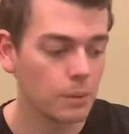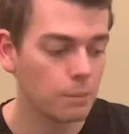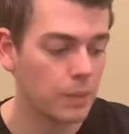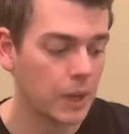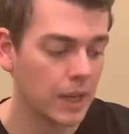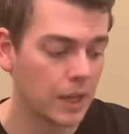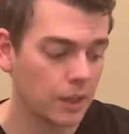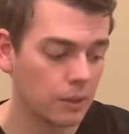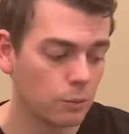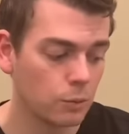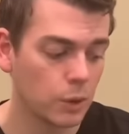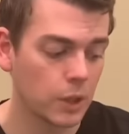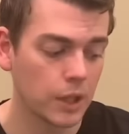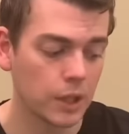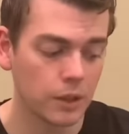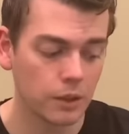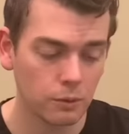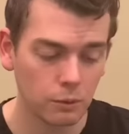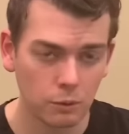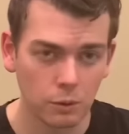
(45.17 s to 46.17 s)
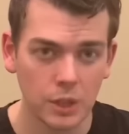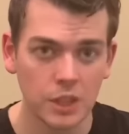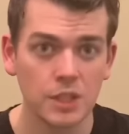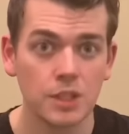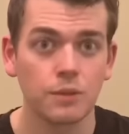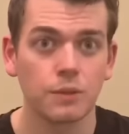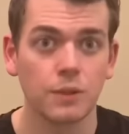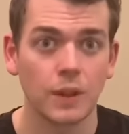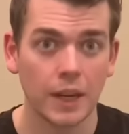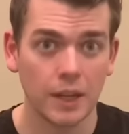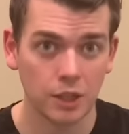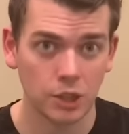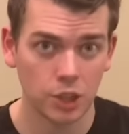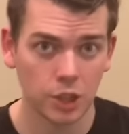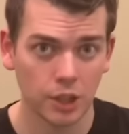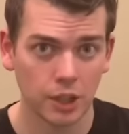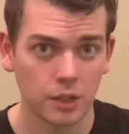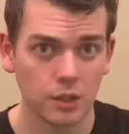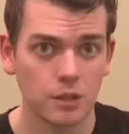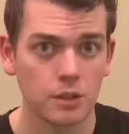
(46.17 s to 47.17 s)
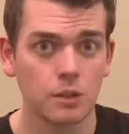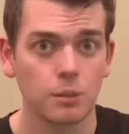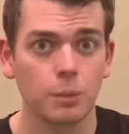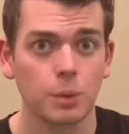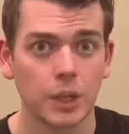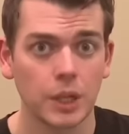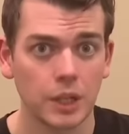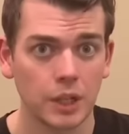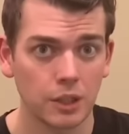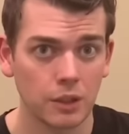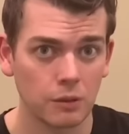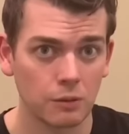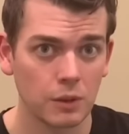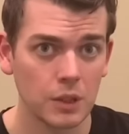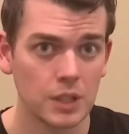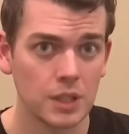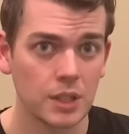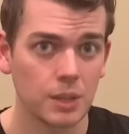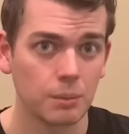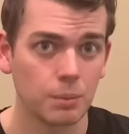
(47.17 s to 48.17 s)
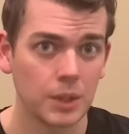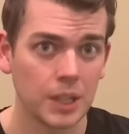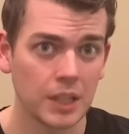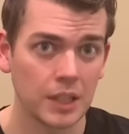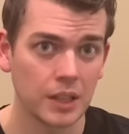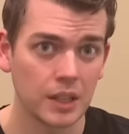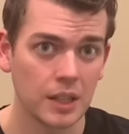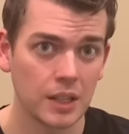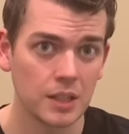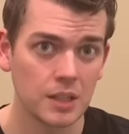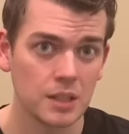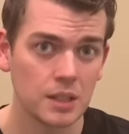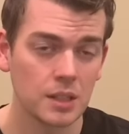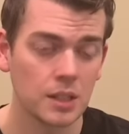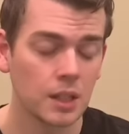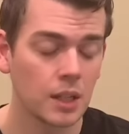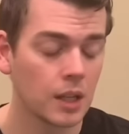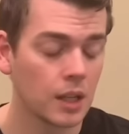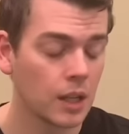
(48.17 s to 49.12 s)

pain with wrist flexion, so bringing your wrist up like this,